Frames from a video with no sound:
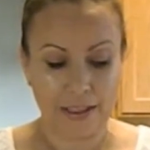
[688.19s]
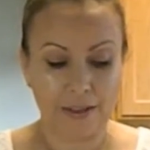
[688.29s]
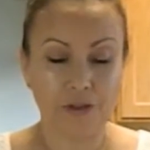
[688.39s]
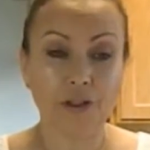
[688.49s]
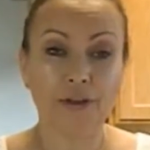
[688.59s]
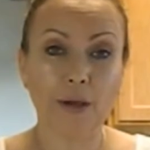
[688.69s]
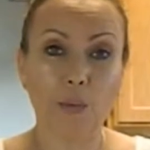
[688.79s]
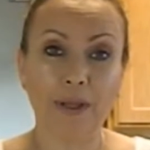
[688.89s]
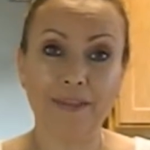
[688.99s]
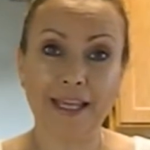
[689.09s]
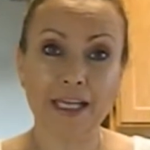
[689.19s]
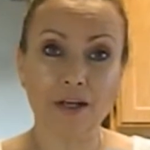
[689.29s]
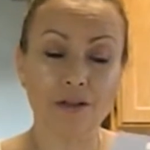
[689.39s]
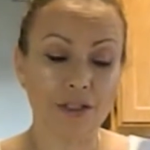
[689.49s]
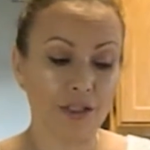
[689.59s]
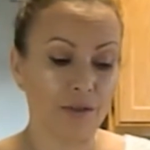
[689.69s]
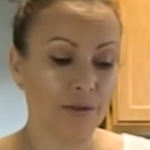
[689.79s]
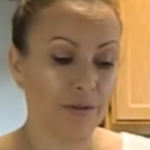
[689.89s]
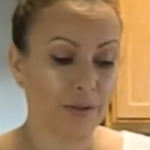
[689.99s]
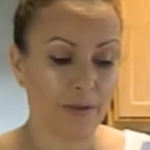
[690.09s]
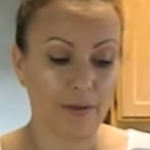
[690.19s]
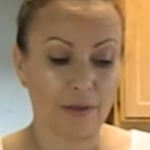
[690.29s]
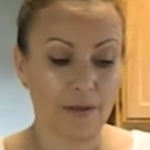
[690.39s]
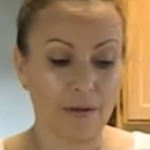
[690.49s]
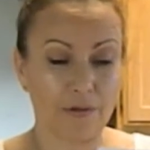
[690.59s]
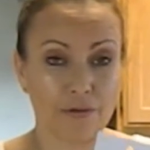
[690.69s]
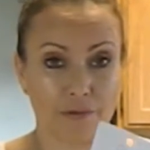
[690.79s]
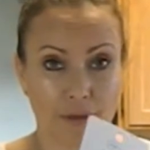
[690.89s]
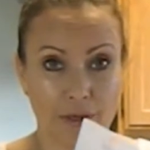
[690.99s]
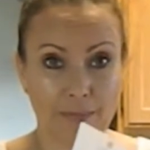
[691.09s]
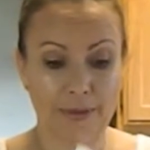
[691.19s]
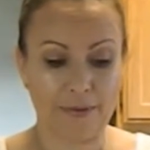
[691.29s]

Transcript: So that when they go to use their scrub,